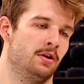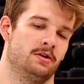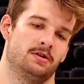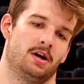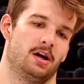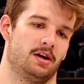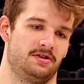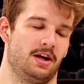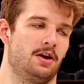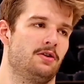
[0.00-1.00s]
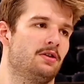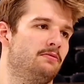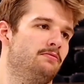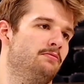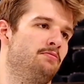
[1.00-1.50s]
So yeah, you can
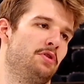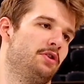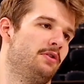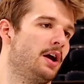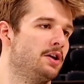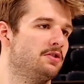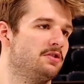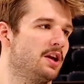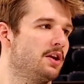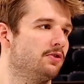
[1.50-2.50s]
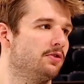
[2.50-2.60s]
build around your schedule.